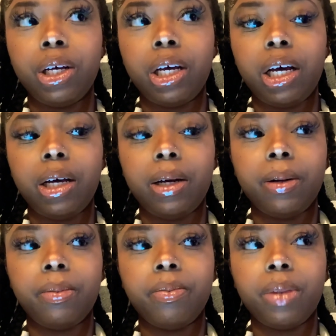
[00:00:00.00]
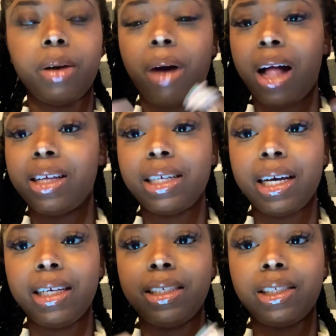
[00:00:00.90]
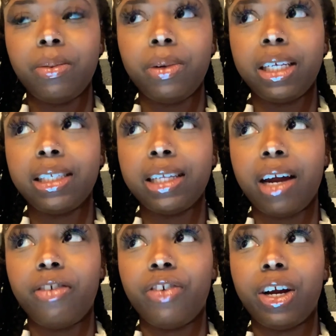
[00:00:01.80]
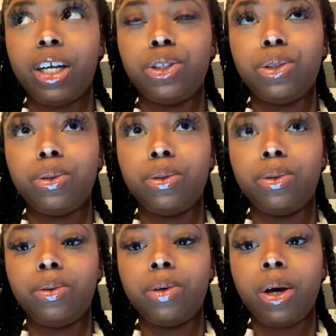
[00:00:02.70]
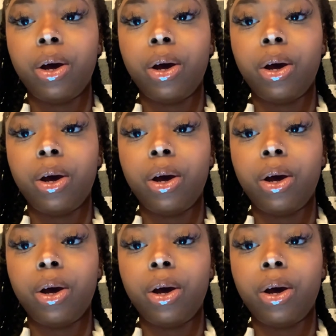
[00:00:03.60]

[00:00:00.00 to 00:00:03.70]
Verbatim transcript: um, apologize someone that's not afraid to